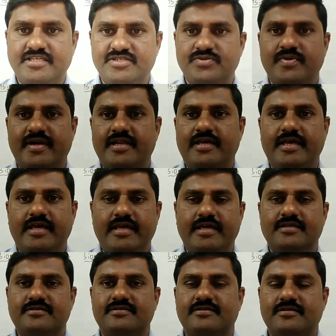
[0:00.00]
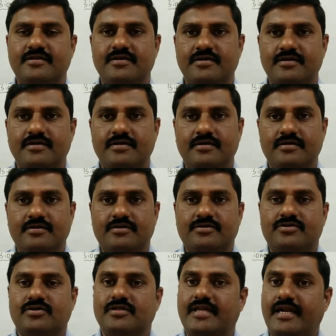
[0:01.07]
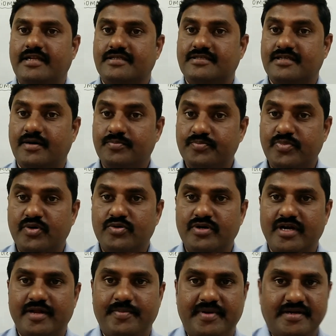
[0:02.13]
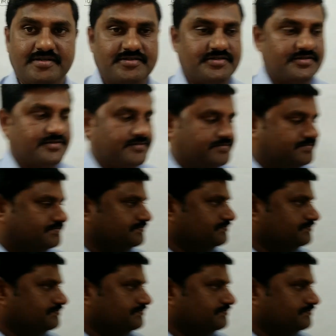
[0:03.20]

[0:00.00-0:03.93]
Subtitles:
next one is, so that is compound lipids.